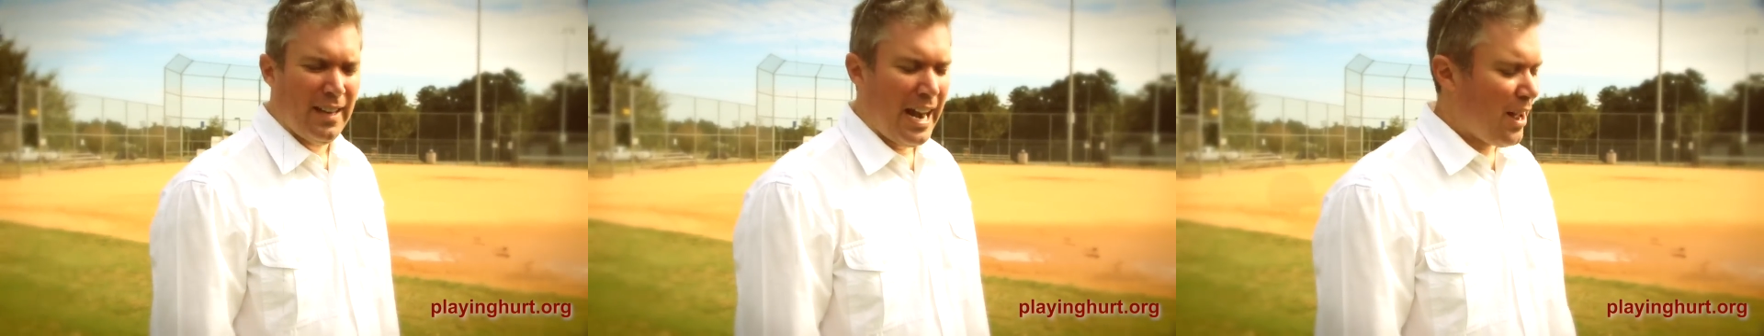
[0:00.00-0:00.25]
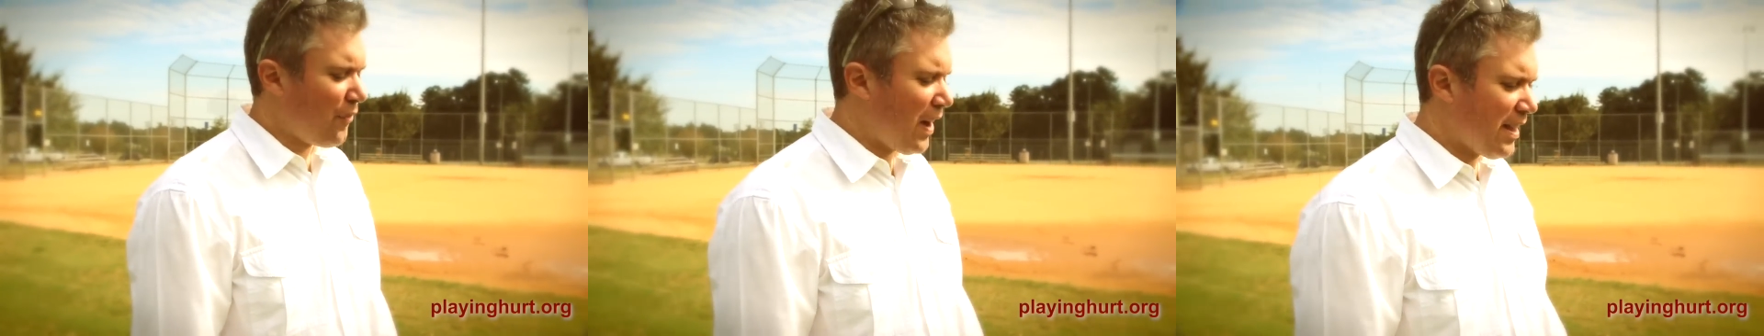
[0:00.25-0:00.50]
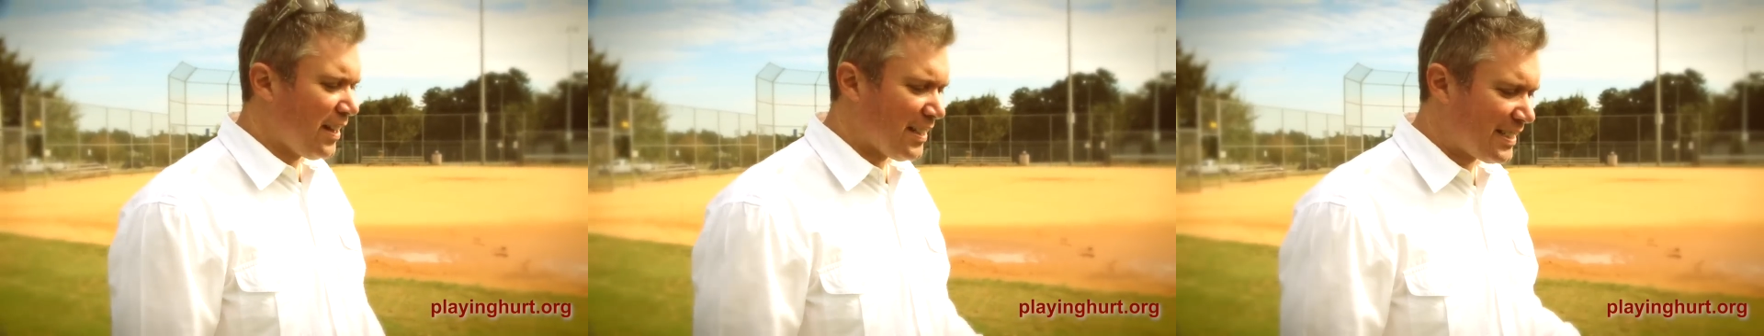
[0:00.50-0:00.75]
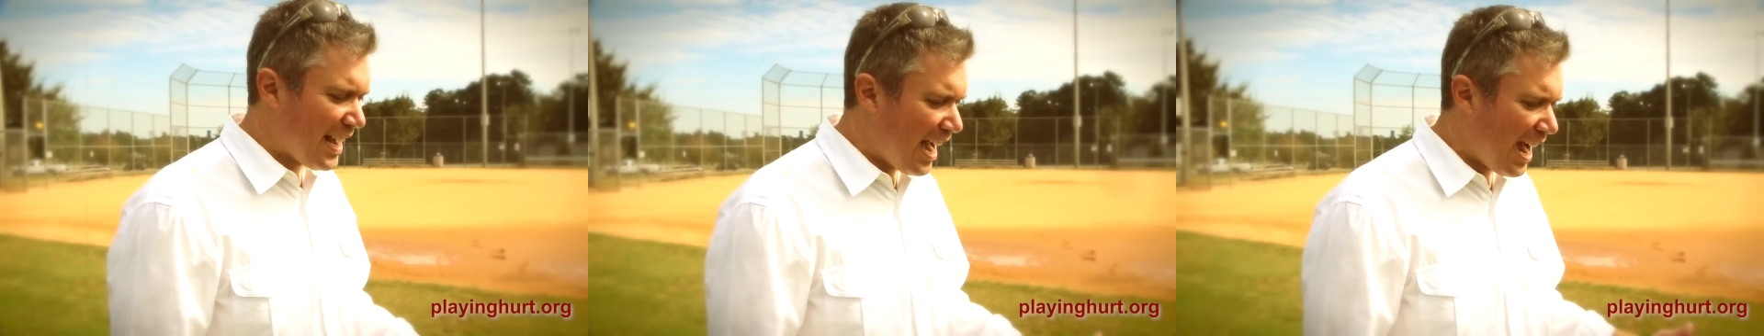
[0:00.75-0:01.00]
And I find that
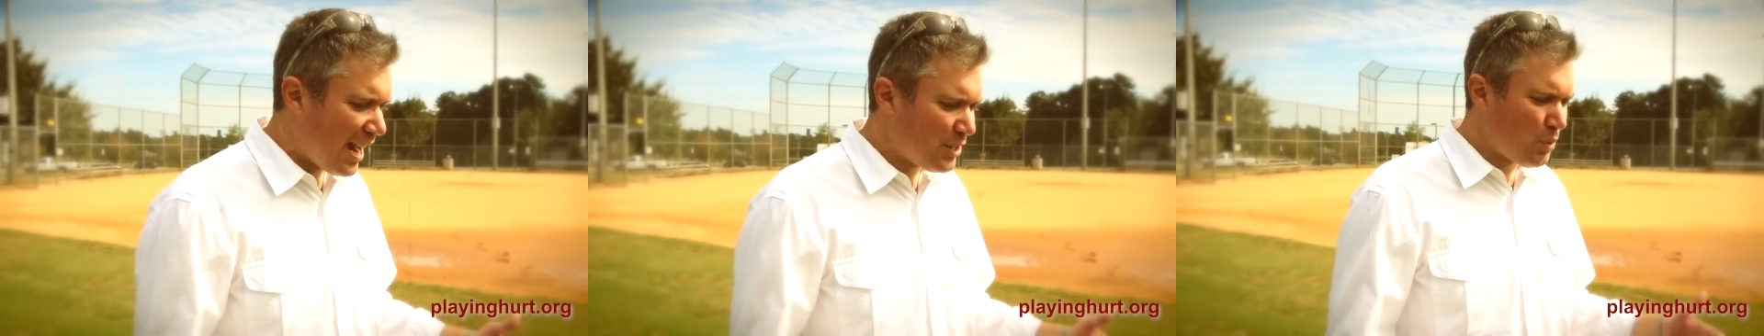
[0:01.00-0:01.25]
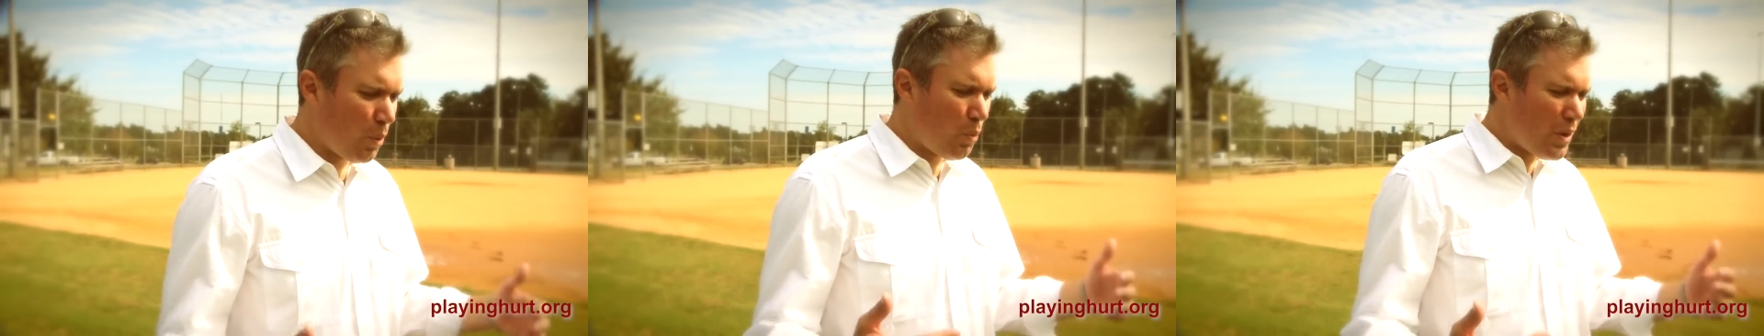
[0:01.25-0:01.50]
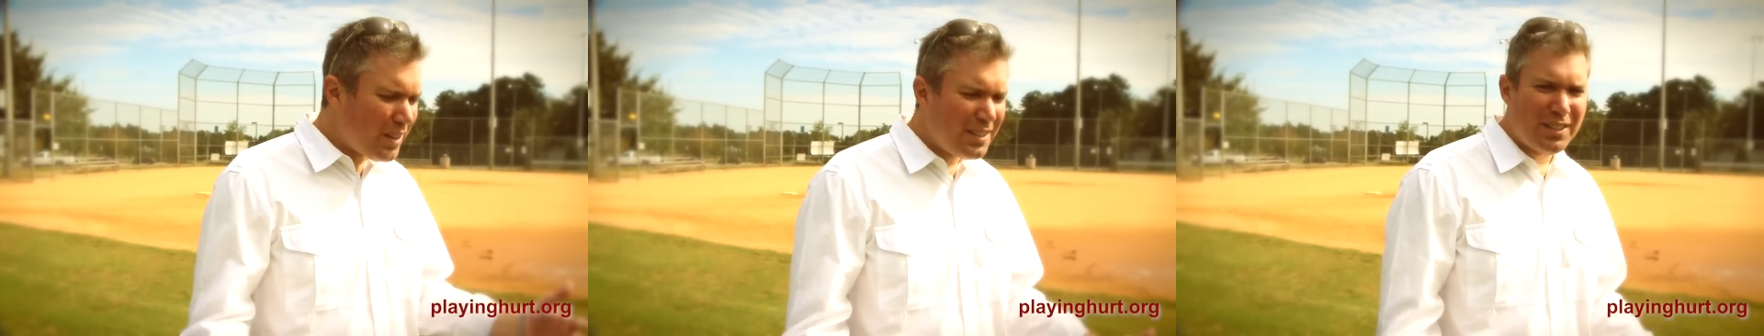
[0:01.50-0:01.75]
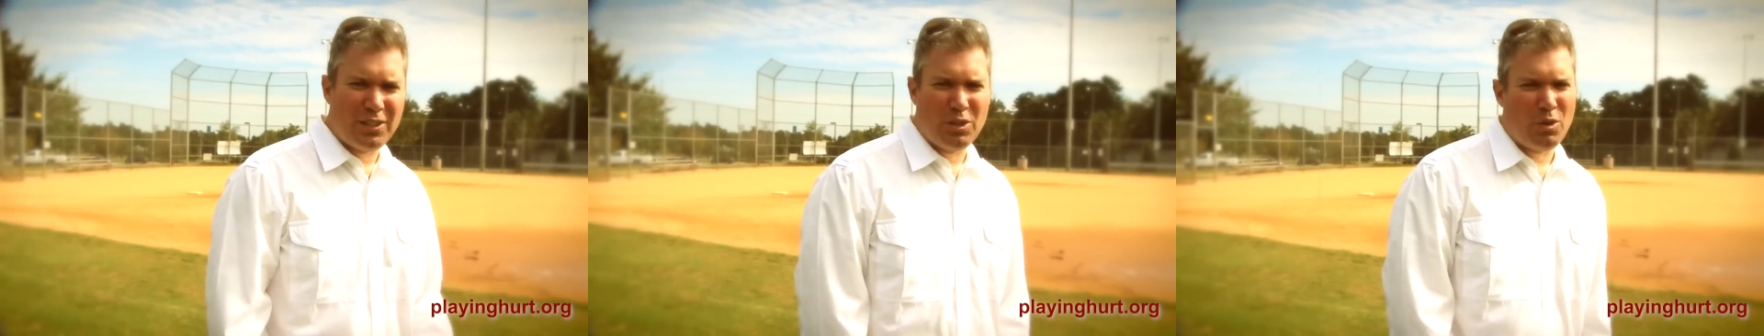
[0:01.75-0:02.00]
as guys, we're
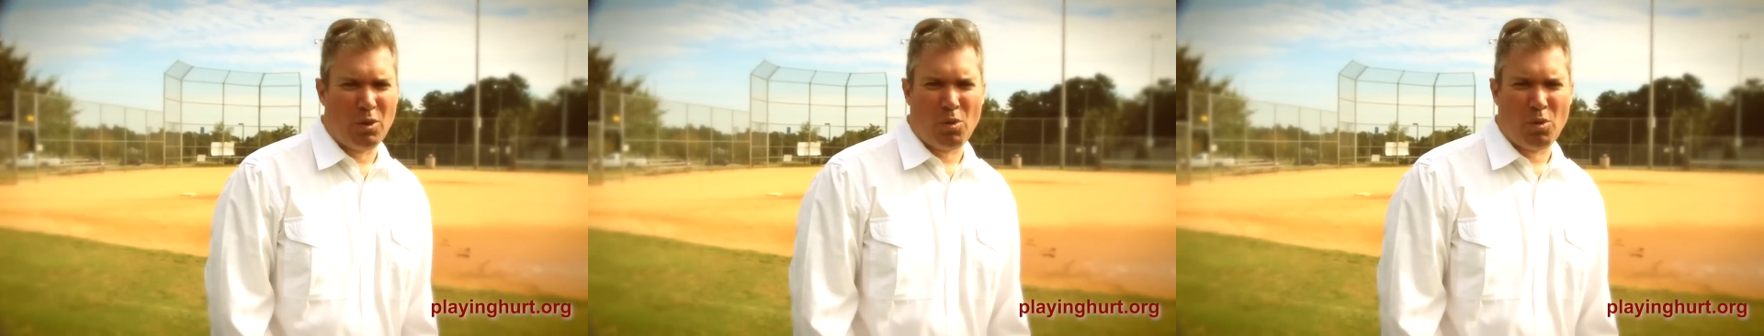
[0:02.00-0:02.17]
willing to do it.